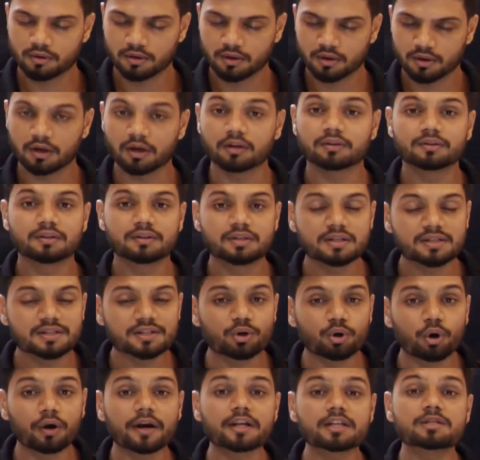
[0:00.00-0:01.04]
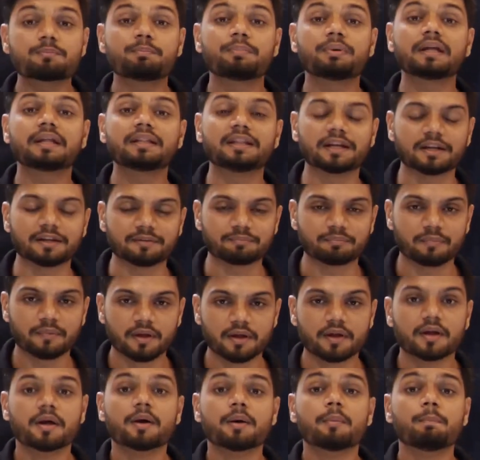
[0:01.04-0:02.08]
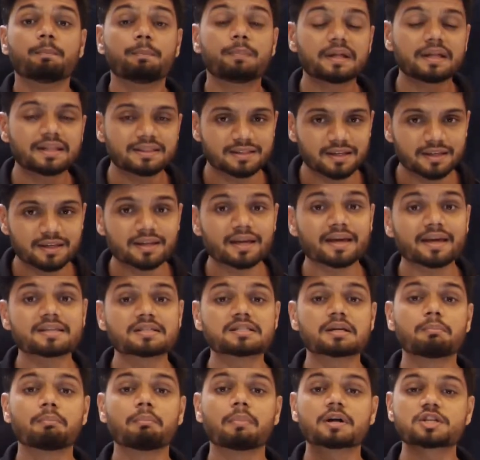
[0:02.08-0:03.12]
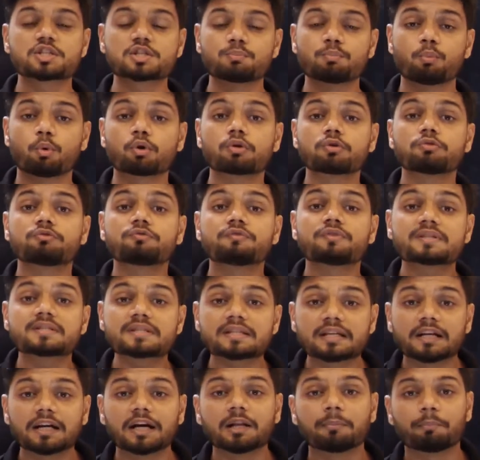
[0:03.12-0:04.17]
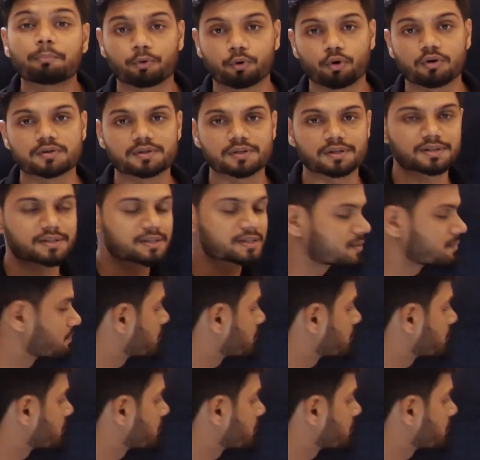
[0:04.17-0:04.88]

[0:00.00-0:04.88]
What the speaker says: Now, this is called as breathing. Breathing is a much more physical process,